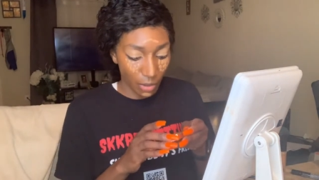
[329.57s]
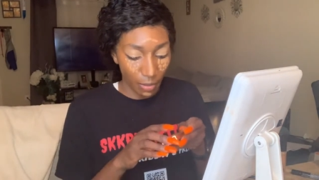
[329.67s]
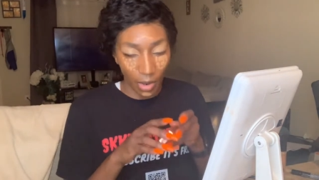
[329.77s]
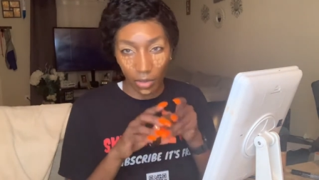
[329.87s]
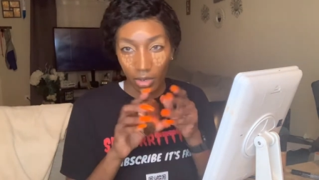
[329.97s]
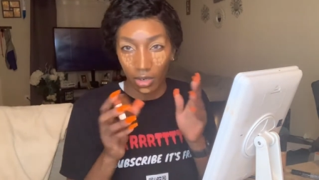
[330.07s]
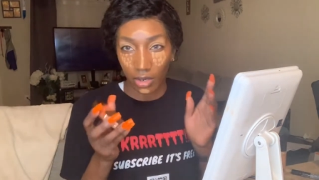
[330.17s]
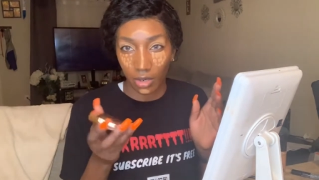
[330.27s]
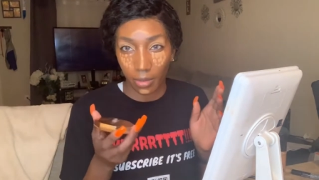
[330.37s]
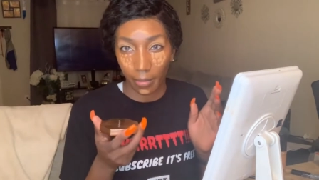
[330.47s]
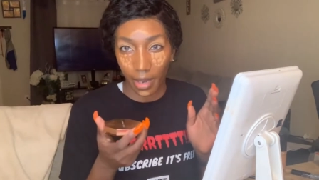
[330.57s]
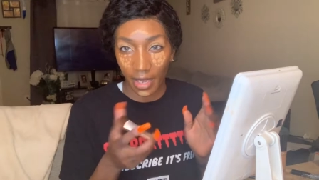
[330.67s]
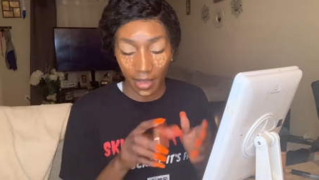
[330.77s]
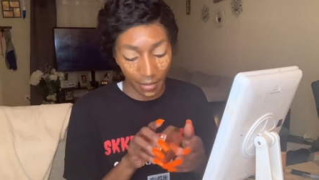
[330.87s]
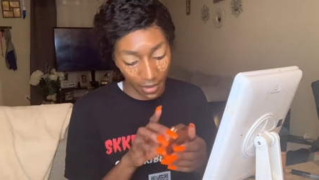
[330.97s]
mocha
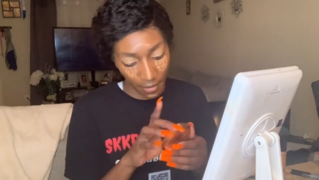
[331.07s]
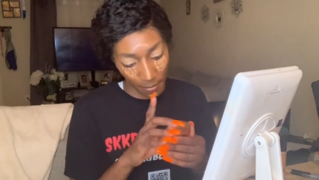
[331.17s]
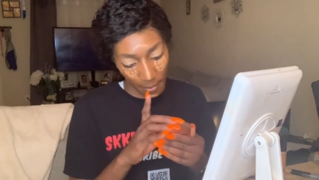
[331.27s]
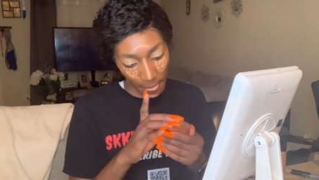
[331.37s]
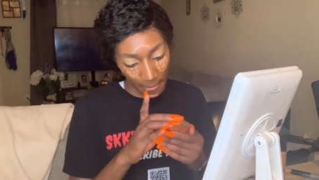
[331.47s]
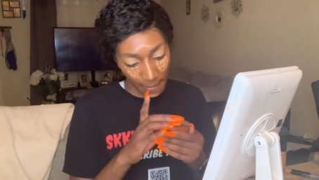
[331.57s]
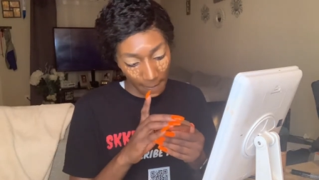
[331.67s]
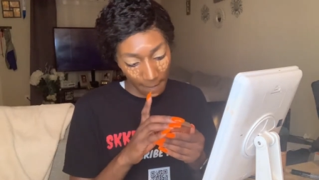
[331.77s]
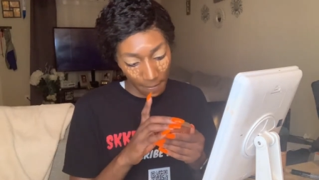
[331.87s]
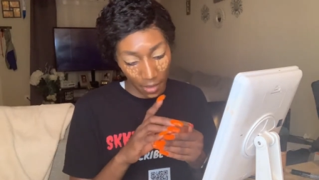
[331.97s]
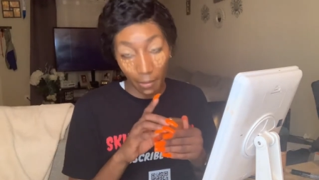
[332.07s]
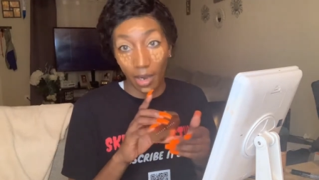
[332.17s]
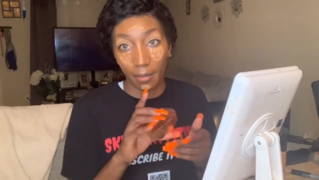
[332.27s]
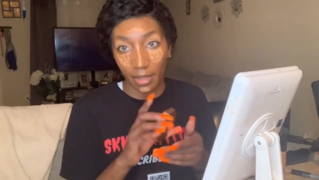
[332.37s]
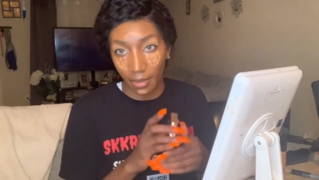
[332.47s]
miami
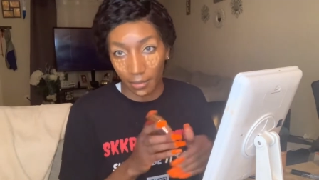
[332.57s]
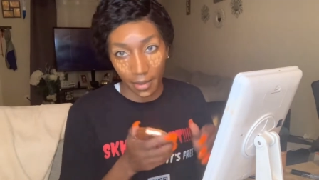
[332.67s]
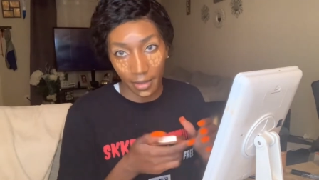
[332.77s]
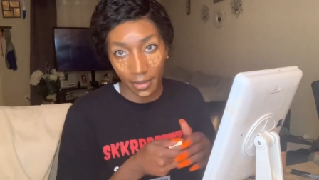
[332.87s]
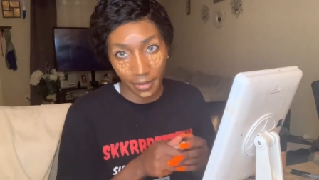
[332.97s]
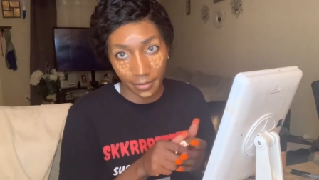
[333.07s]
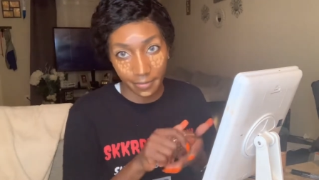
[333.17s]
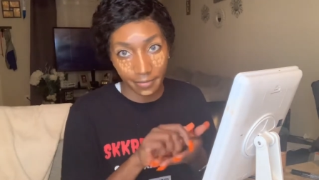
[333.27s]
mummy my bad